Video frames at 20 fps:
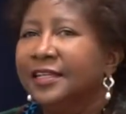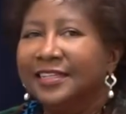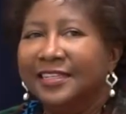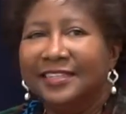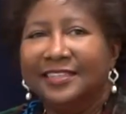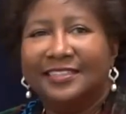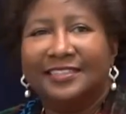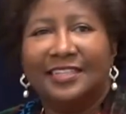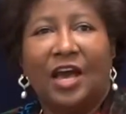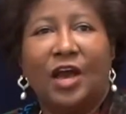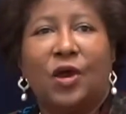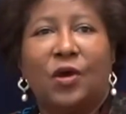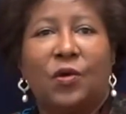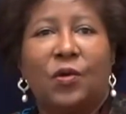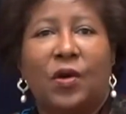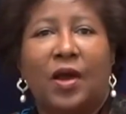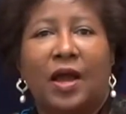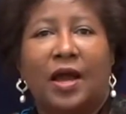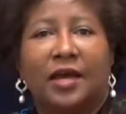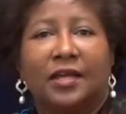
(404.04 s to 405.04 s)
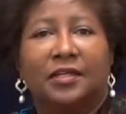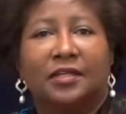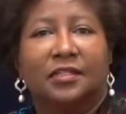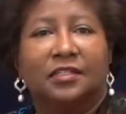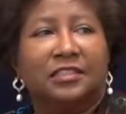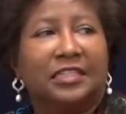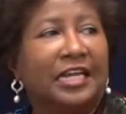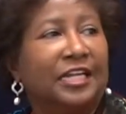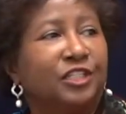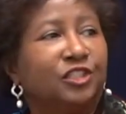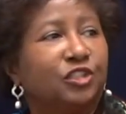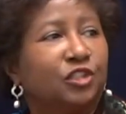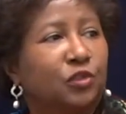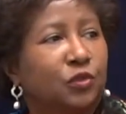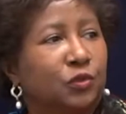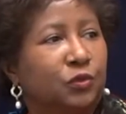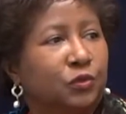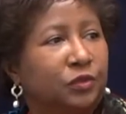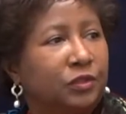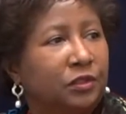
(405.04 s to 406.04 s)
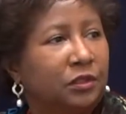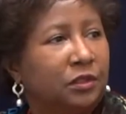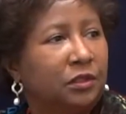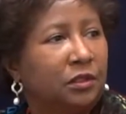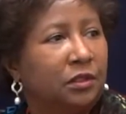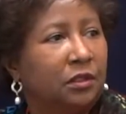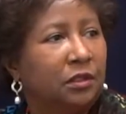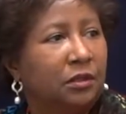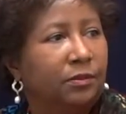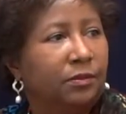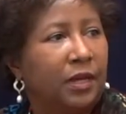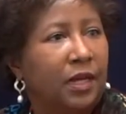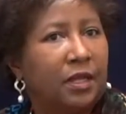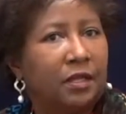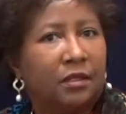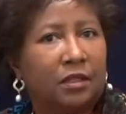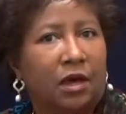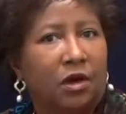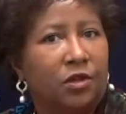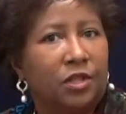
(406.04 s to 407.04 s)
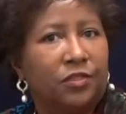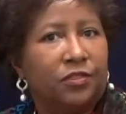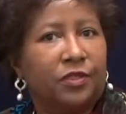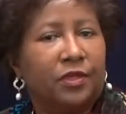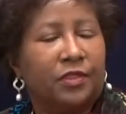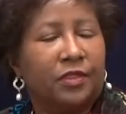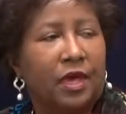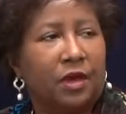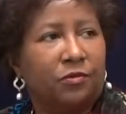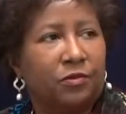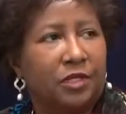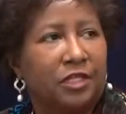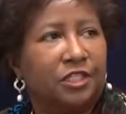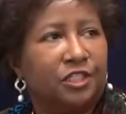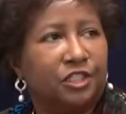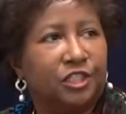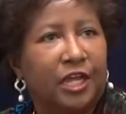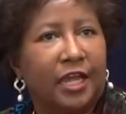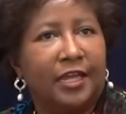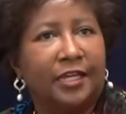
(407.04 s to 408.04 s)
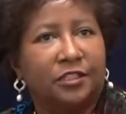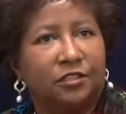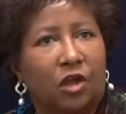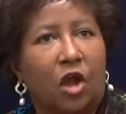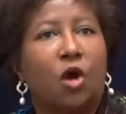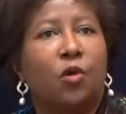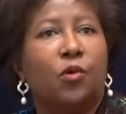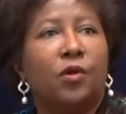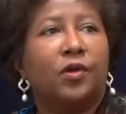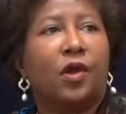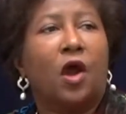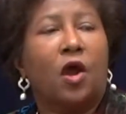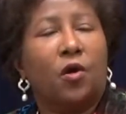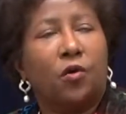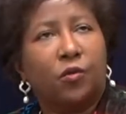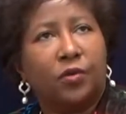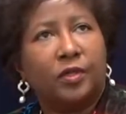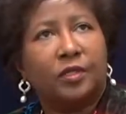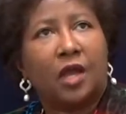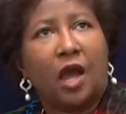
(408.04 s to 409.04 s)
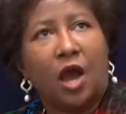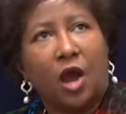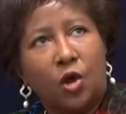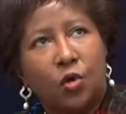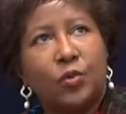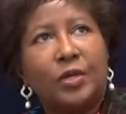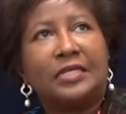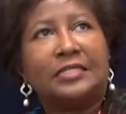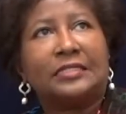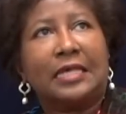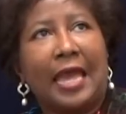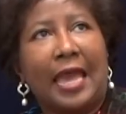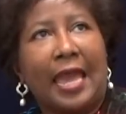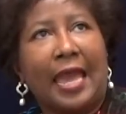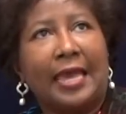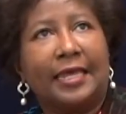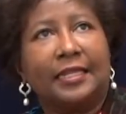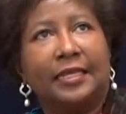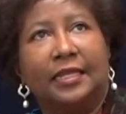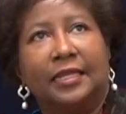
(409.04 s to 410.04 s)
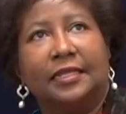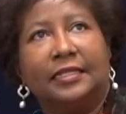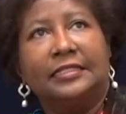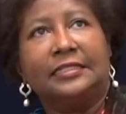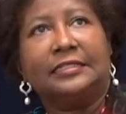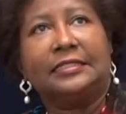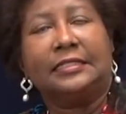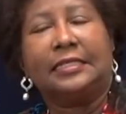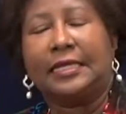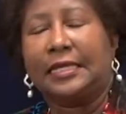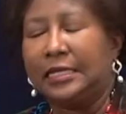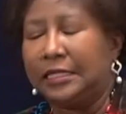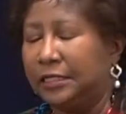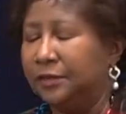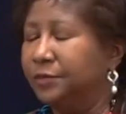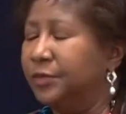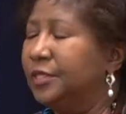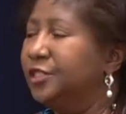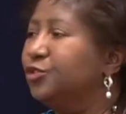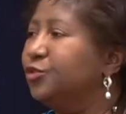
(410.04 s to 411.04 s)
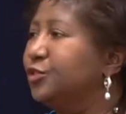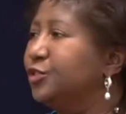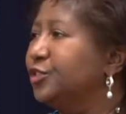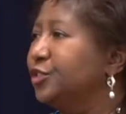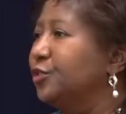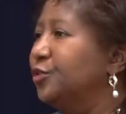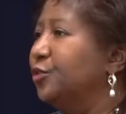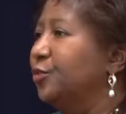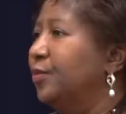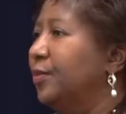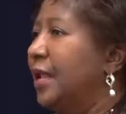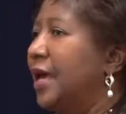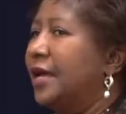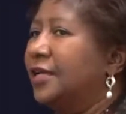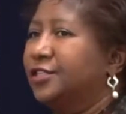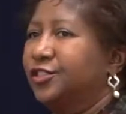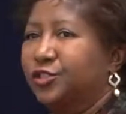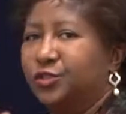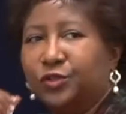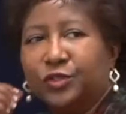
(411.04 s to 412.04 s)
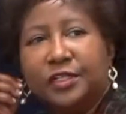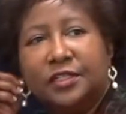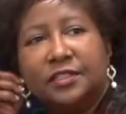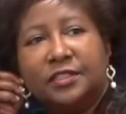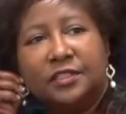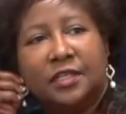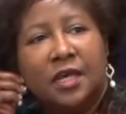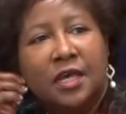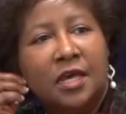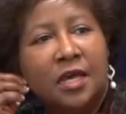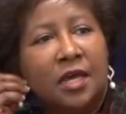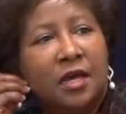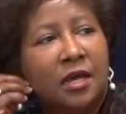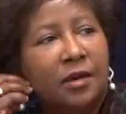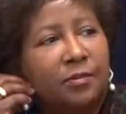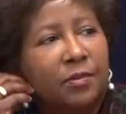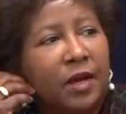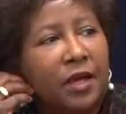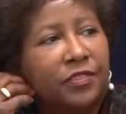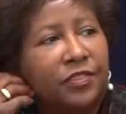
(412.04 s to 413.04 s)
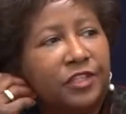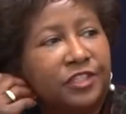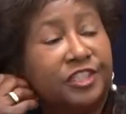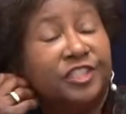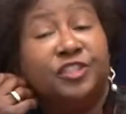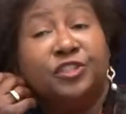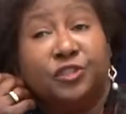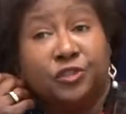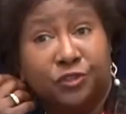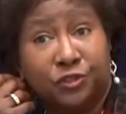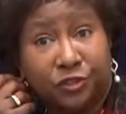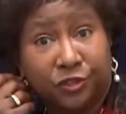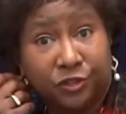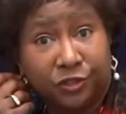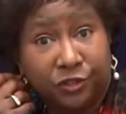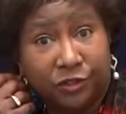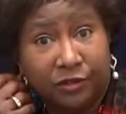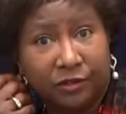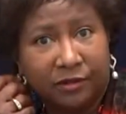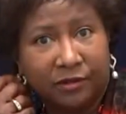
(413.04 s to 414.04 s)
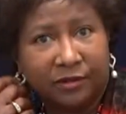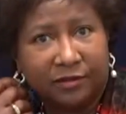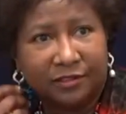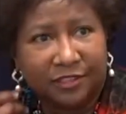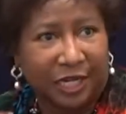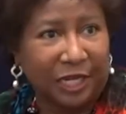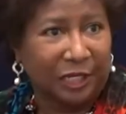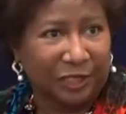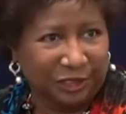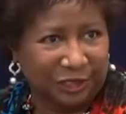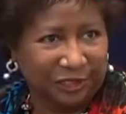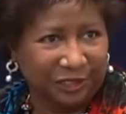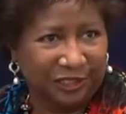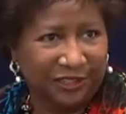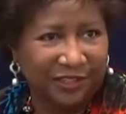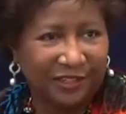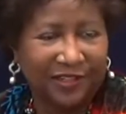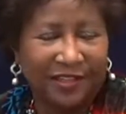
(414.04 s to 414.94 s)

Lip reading: So I changed schools, but the only thing that really changed, always had, at least in elementary school, black students, but the teachers changed.